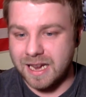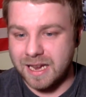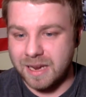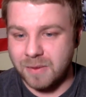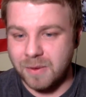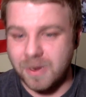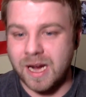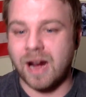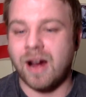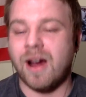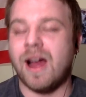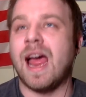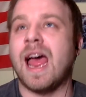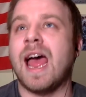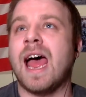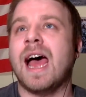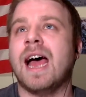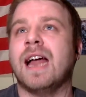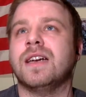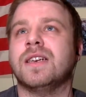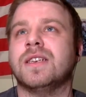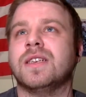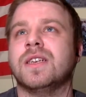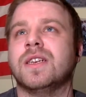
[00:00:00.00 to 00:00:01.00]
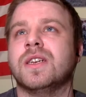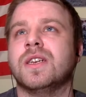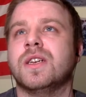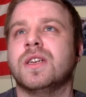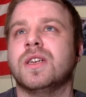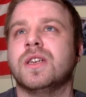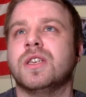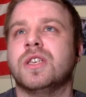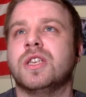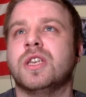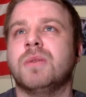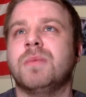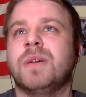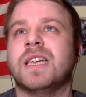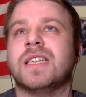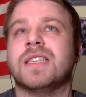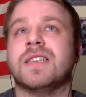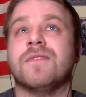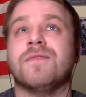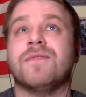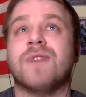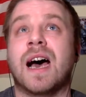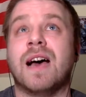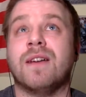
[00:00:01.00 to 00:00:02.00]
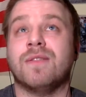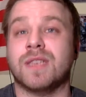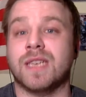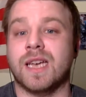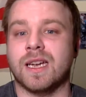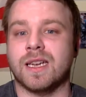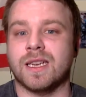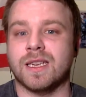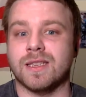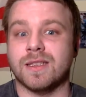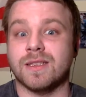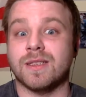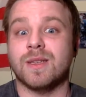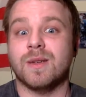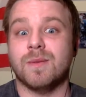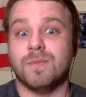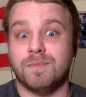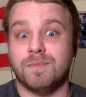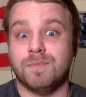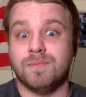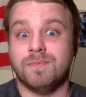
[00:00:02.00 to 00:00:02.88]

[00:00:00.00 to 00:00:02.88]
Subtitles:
We are at 2 minutes and 5 seconds.